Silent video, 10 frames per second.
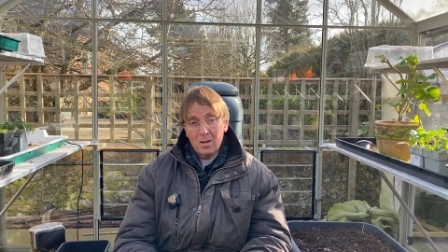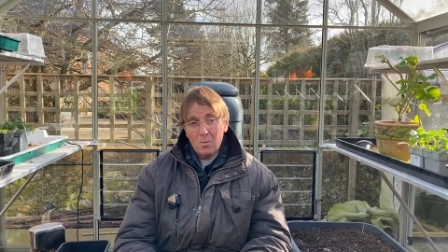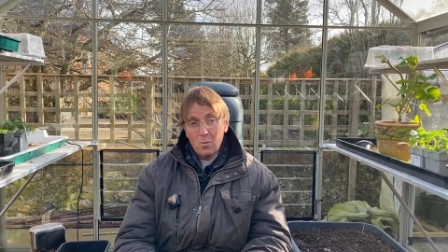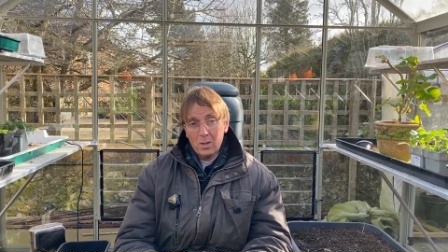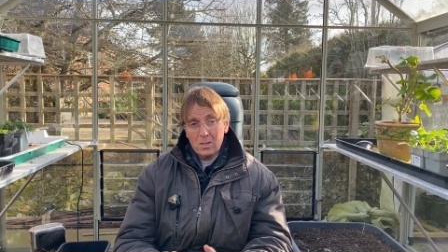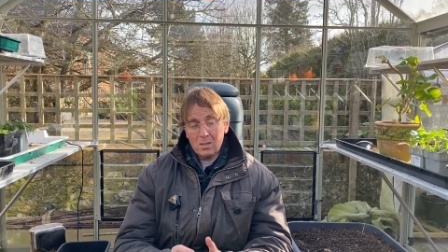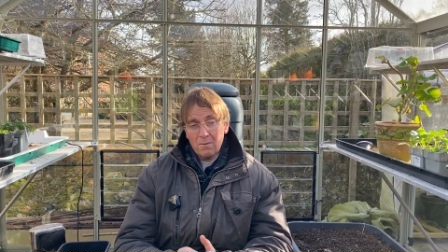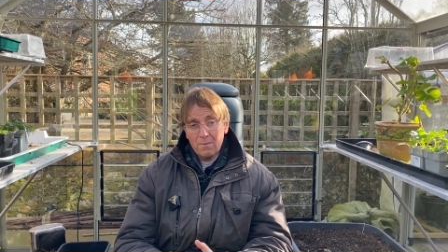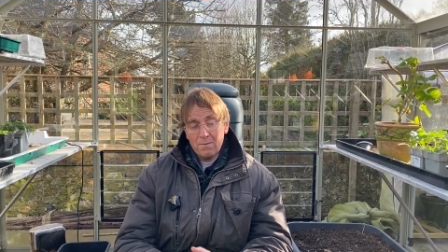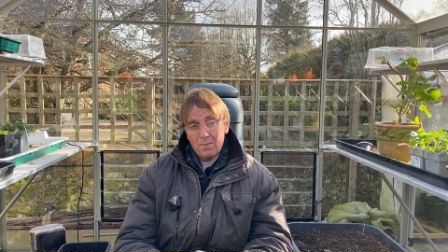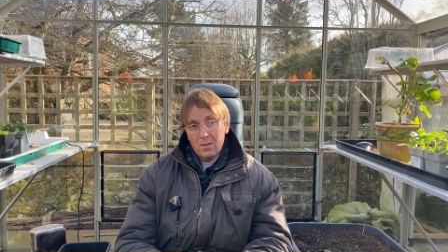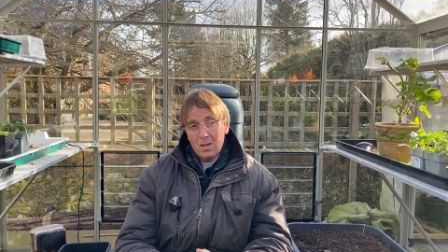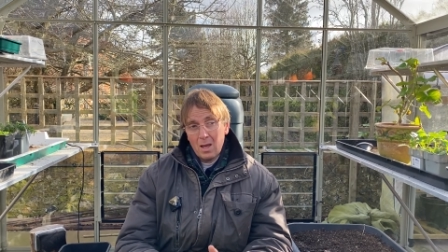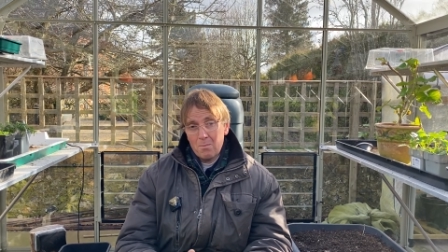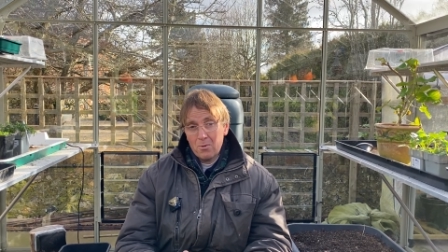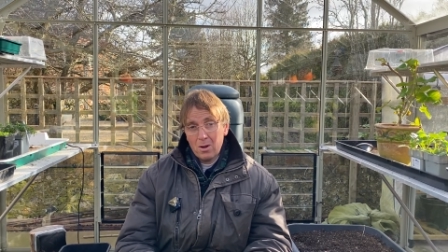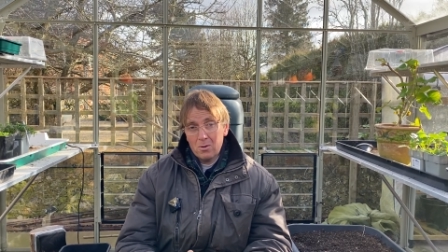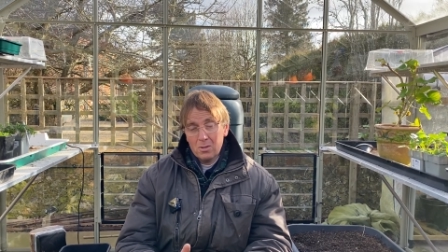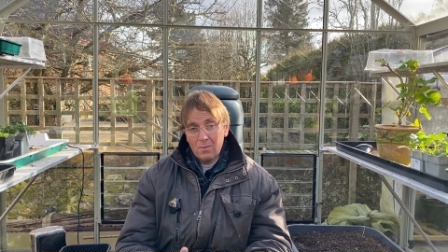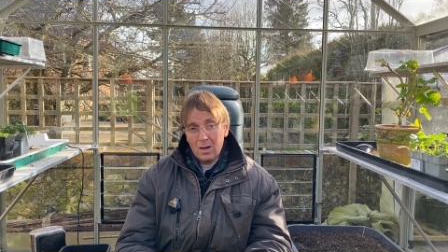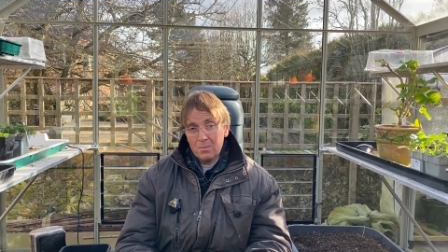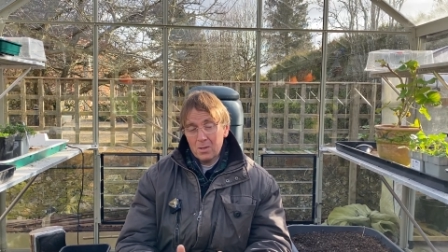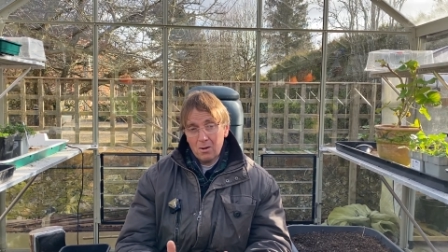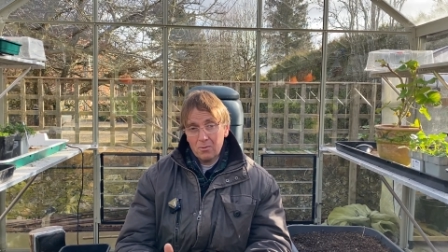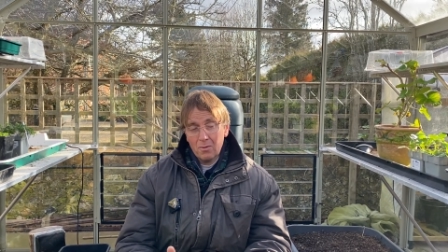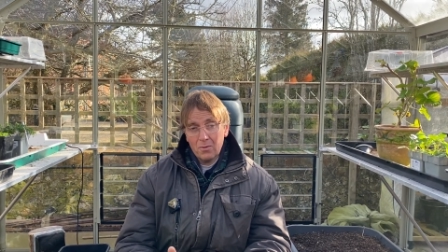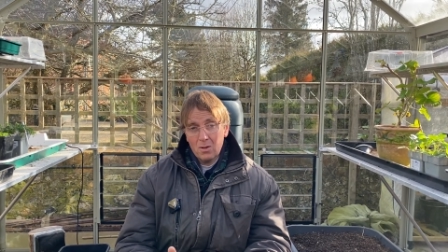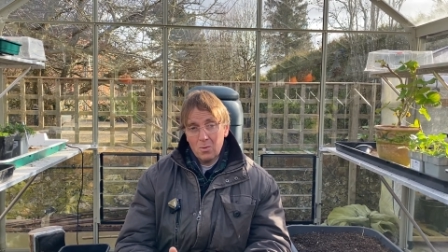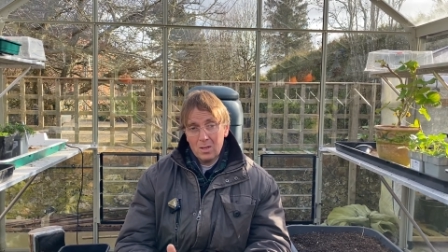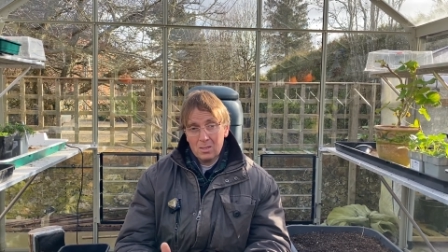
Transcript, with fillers: once the, the embryo is developed after a few weeks,